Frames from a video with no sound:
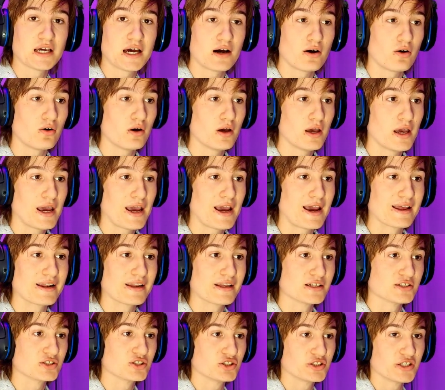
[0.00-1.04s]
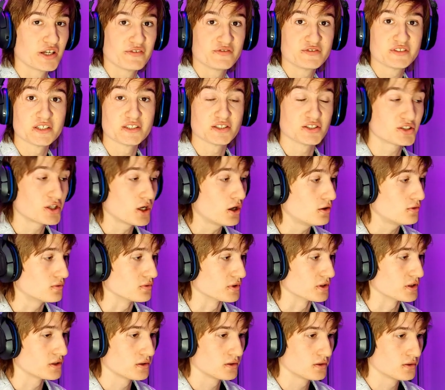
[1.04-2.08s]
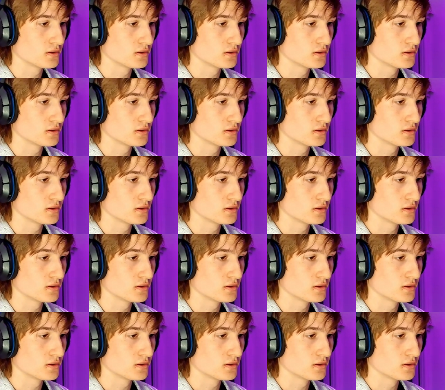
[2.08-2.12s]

out and it shifts its tone.